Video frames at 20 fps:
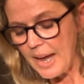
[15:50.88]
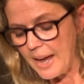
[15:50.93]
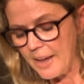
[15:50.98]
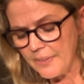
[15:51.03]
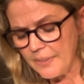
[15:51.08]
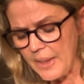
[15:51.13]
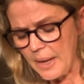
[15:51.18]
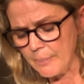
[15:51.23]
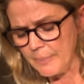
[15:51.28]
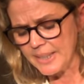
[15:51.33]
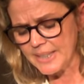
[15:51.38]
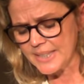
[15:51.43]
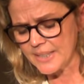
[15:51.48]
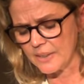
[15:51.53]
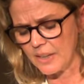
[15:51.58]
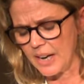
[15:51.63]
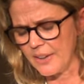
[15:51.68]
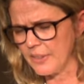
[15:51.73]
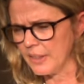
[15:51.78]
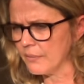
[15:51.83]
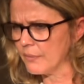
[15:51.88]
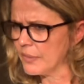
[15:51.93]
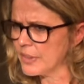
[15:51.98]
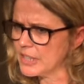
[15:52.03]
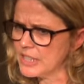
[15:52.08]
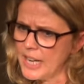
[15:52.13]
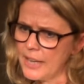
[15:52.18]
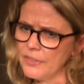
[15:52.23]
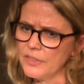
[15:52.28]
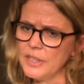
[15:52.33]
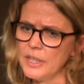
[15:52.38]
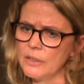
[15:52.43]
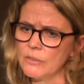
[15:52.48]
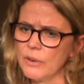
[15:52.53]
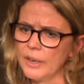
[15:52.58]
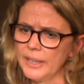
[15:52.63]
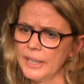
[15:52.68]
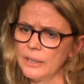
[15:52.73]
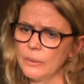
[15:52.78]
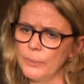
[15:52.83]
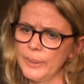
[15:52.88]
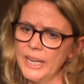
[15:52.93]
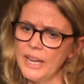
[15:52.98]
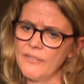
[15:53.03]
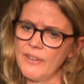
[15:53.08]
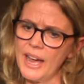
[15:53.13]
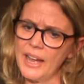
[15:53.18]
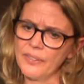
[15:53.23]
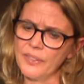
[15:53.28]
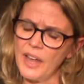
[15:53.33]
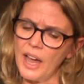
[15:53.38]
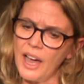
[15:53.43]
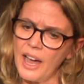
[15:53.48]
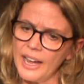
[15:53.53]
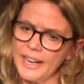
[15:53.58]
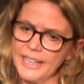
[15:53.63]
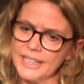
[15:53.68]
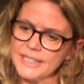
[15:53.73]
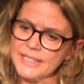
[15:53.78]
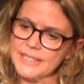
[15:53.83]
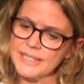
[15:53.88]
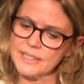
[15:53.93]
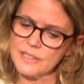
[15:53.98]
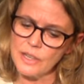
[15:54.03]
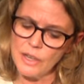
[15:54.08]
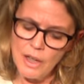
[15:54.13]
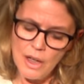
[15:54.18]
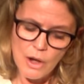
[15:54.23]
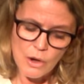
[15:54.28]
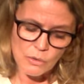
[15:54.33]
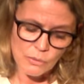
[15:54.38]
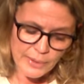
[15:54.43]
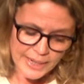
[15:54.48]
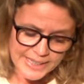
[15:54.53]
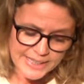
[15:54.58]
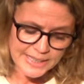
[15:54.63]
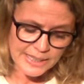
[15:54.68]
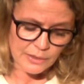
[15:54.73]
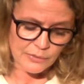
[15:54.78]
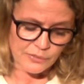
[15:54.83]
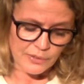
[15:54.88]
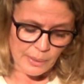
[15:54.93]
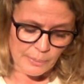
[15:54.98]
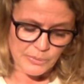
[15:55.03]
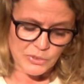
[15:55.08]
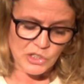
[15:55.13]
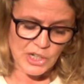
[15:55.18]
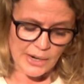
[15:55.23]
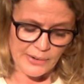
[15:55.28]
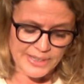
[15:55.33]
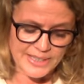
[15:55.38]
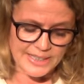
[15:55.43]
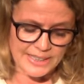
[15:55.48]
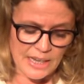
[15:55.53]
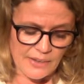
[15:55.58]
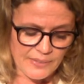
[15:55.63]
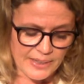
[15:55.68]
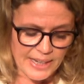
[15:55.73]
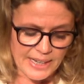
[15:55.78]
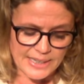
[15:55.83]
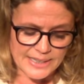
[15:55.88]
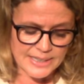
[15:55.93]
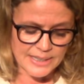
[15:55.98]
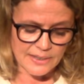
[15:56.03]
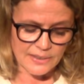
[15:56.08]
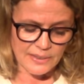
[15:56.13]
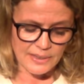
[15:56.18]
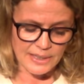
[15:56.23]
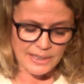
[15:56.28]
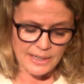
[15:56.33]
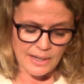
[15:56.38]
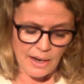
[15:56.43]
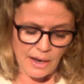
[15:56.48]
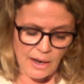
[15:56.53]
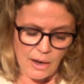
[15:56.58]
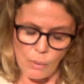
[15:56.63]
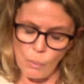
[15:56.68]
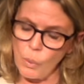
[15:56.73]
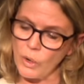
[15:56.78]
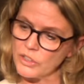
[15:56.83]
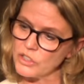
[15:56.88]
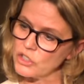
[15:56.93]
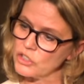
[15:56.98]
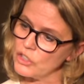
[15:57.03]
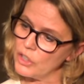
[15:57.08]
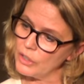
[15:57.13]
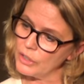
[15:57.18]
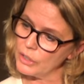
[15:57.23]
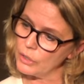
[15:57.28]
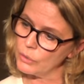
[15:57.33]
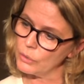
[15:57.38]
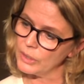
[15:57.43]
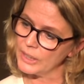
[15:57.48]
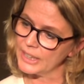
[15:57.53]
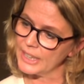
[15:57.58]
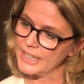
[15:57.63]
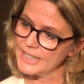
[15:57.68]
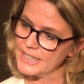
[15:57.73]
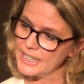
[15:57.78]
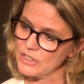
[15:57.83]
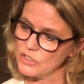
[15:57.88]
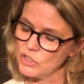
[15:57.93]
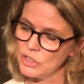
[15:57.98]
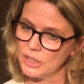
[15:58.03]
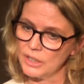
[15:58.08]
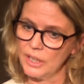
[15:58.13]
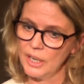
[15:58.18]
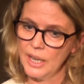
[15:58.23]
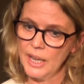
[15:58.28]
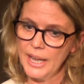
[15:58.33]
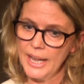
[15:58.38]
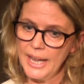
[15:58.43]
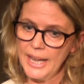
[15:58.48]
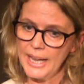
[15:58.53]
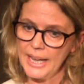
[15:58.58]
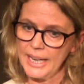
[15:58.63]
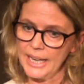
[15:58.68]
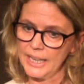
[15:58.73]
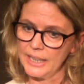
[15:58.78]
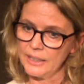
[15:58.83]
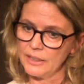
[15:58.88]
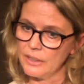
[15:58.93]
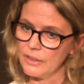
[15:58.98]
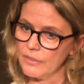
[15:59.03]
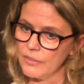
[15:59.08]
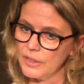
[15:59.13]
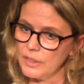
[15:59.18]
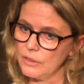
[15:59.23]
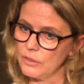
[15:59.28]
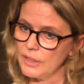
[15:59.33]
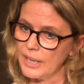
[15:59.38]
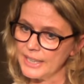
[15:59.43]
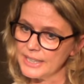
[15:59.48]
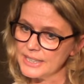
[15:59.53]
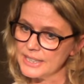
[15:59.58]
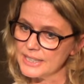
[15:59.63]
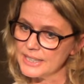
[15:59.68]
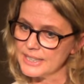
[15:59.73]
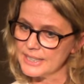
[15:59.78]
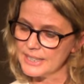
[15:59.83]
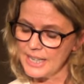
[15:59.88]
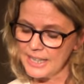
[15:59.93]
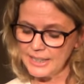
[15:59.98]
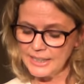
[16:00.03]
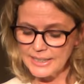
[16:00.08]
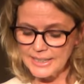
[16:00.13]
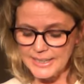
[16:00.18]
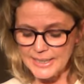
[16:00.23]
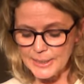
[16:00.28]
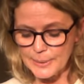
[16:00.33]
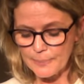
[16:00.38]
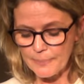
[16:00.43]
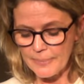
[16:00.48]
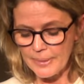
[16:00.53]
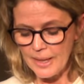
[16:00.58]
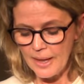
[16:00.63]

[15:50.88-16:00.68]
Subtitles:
And that means that I think for the 10th year running, we have had the highest rating from Charity Navigator, the watchdog organization in the United States.